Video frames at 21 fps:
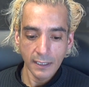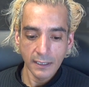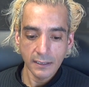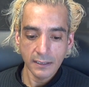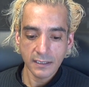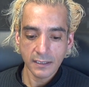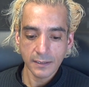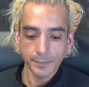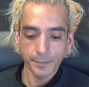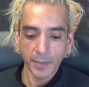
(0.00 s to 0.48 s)

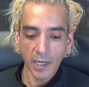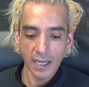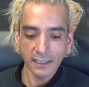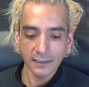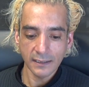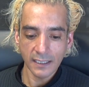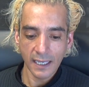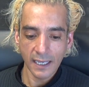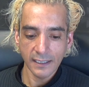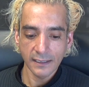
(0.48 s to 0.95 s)
The
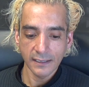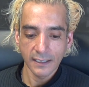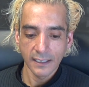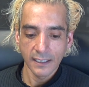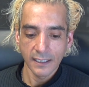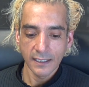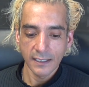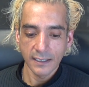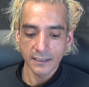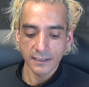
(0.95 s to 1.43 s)
spotlight
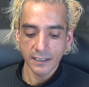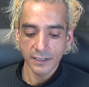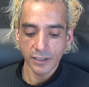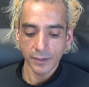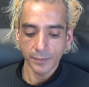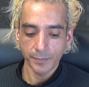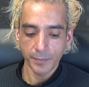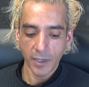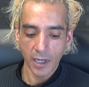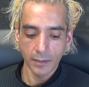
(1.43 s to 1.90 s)
is
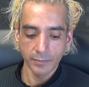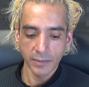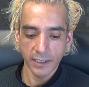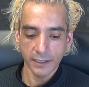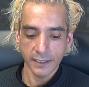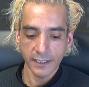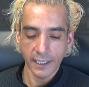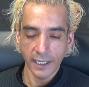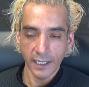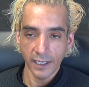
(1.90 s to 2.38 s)
in your
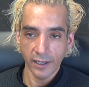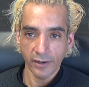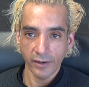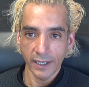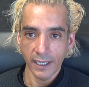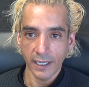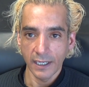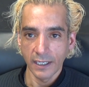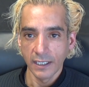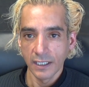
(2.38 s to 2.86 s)
public
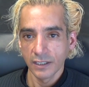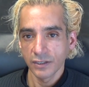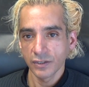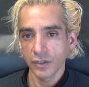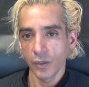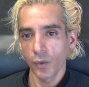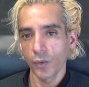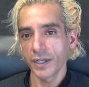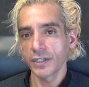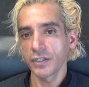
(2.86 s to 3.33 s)
area.
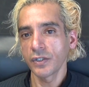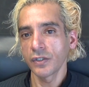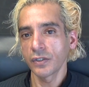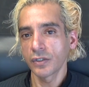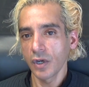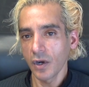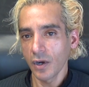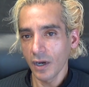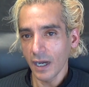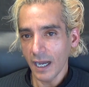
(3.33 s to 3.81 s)
So when
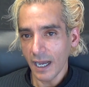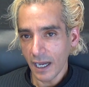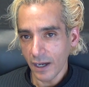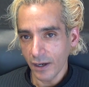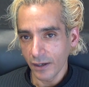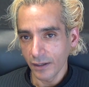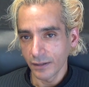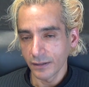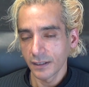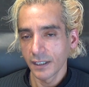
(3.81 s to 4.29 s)
you go
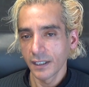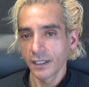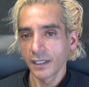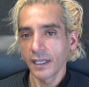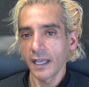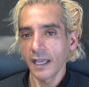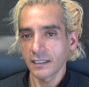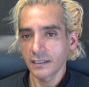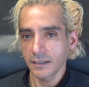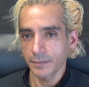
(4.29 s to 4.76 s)
out,
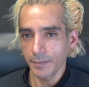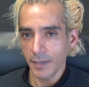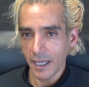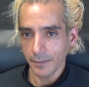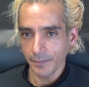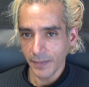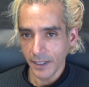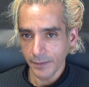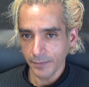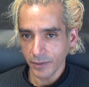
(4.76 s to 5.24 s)

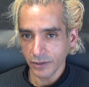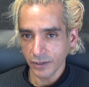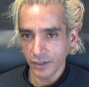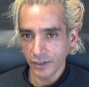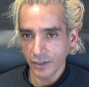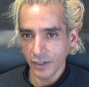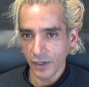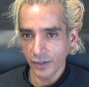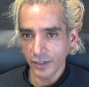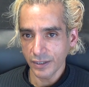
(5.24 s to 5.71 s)
expect people
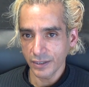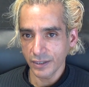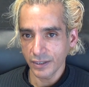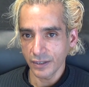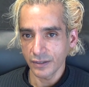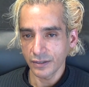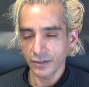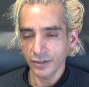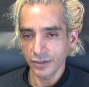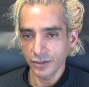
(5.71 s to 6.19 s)
to
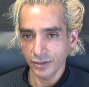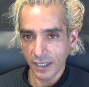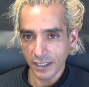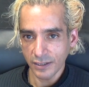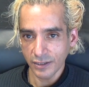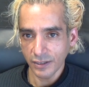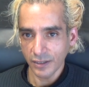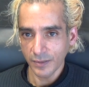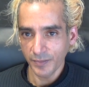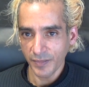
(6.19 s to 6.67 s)
notice you, so
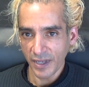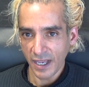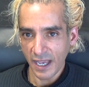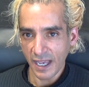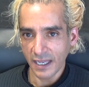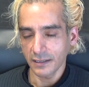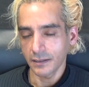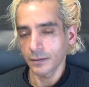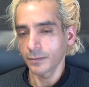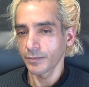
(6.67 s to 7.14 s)
dress your
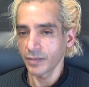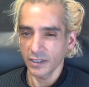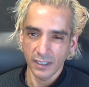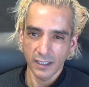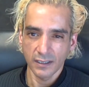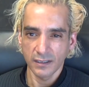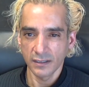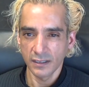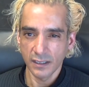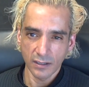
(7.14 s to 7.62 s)
best. But
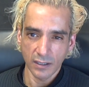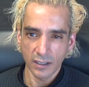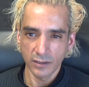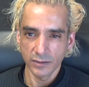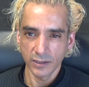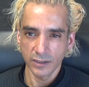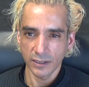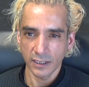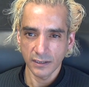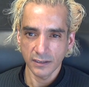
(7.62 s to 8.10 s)
like Leo
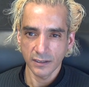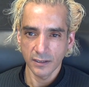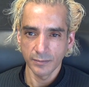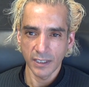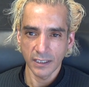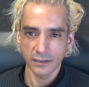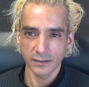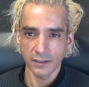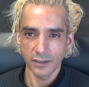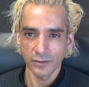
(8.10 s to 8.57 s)
always dress the
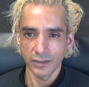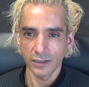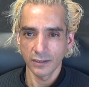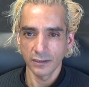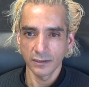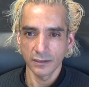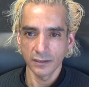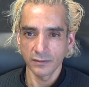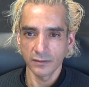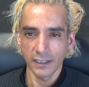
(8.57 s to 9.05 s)
best and
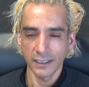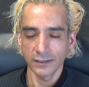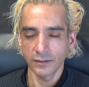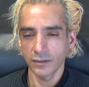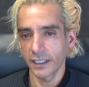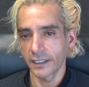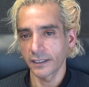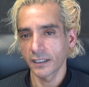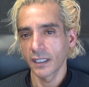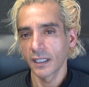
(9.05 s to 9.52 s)
always look good, right?
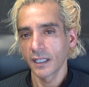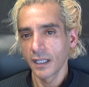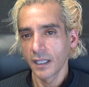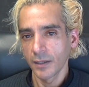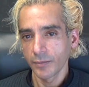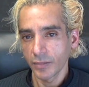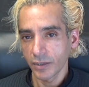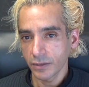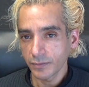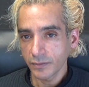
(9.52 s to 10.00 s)
So like,
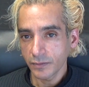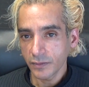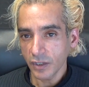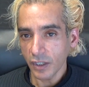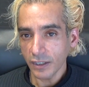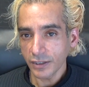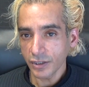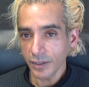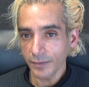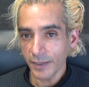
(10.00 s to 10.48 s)
but
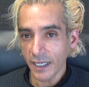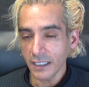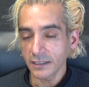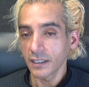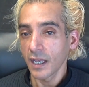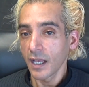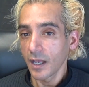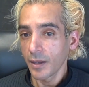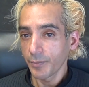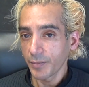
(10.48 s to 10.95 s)
dress your
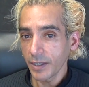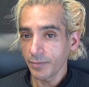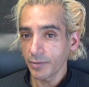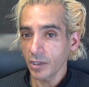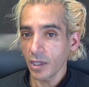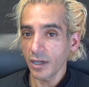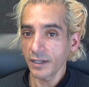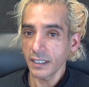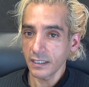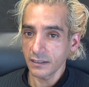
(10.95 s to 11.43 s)
best.
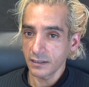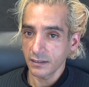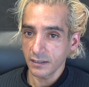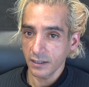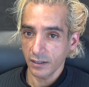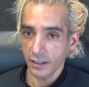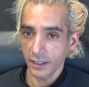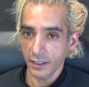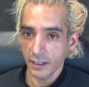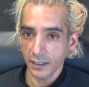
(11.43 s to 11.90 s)
People aren't
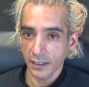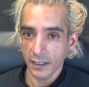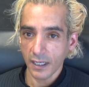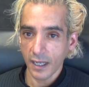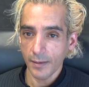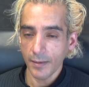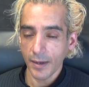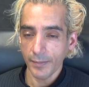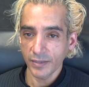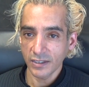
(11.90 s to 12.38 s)
necessarily going to
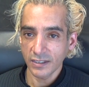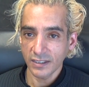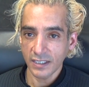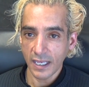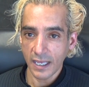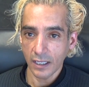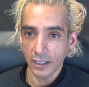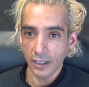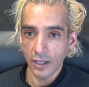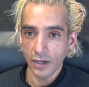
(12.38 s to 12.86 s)
come up and
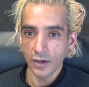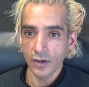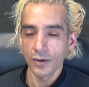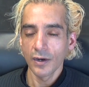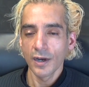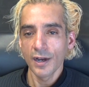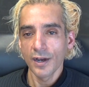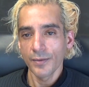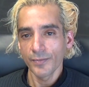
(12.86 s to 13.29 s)
say hello,